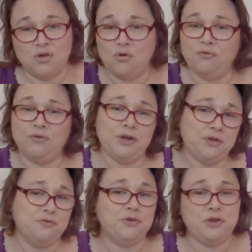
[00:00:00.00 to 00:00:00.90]
over and
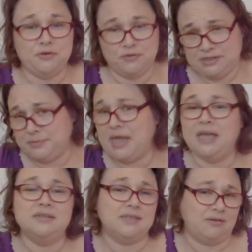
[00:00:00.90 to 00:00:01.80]
over and over into my
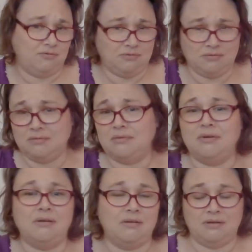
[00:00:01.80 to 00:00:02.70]
head to like
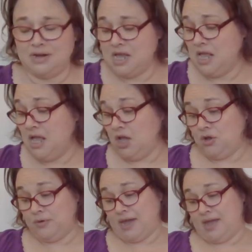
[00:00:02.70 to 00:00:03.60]

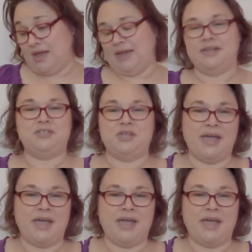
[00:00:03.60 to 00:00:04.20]
okay i gotta